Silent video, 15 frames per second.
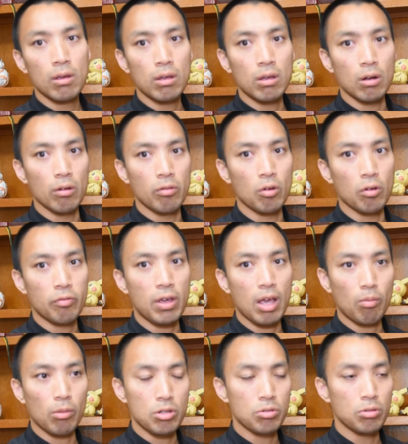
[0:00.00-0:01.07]
If your
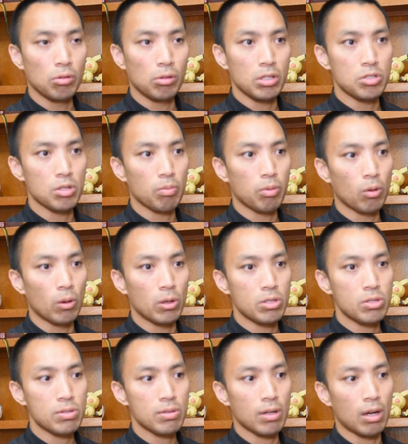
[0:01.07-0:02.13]
family truly
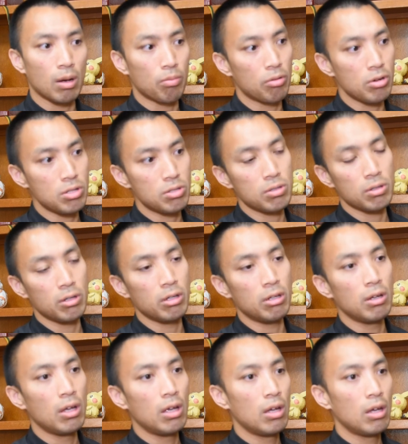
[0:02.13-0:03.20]
supports
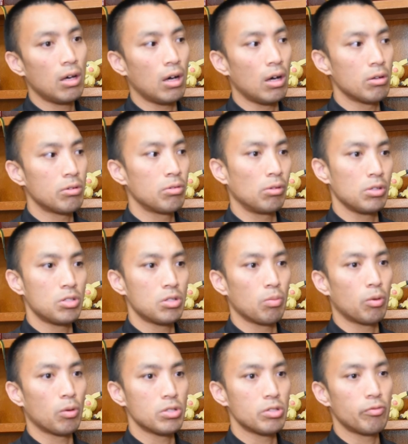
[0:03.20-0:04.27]
priesthood, truly
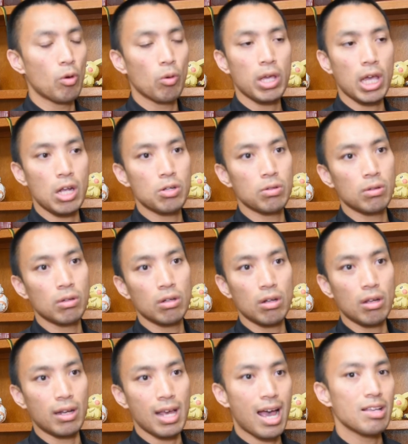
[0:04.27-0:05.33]
supports vocation,
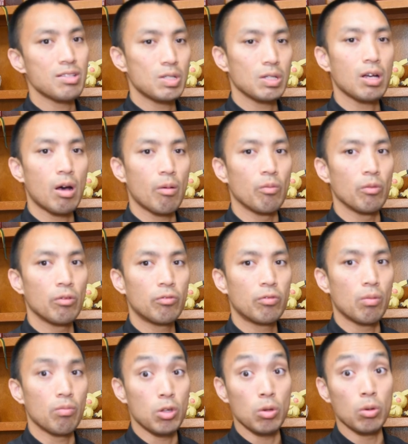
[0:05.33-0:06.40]
it has to come
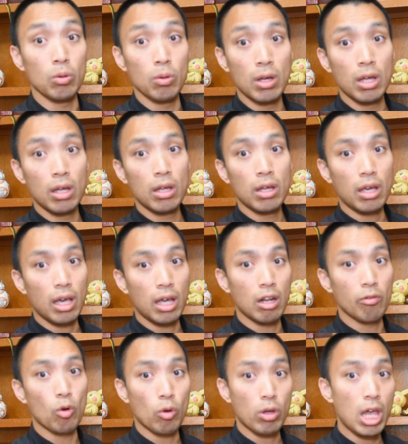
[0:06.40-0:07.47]
from you. And a
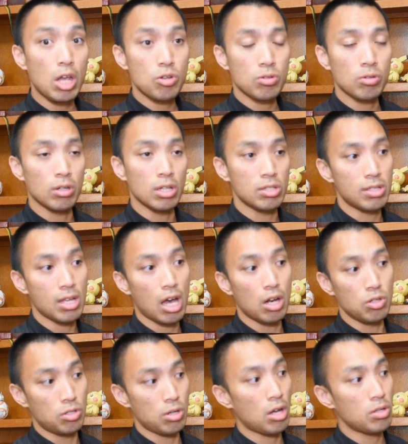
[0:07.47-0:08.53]
vocation is
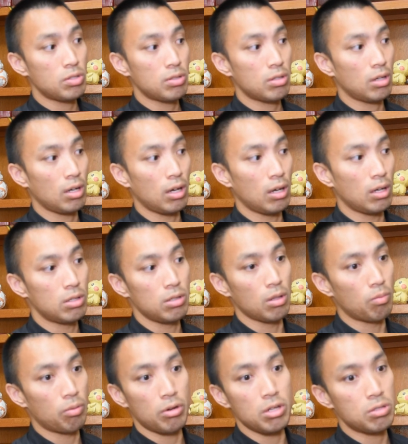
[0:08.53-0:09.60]
not just to
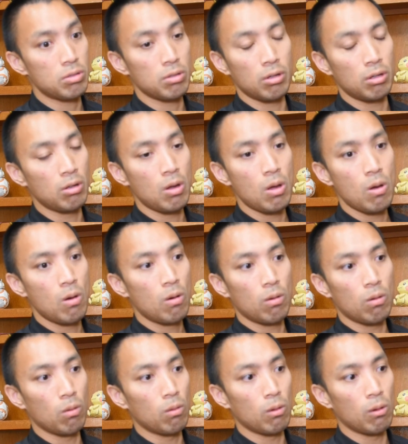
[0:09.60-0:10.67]
the priesthood
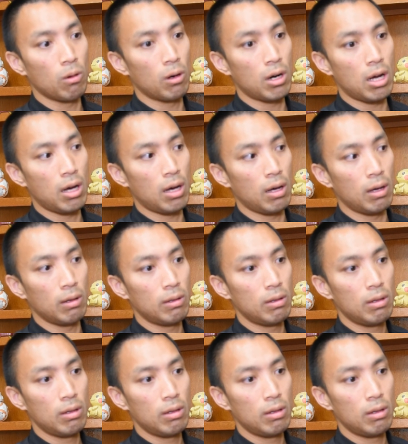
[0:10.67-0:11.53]
or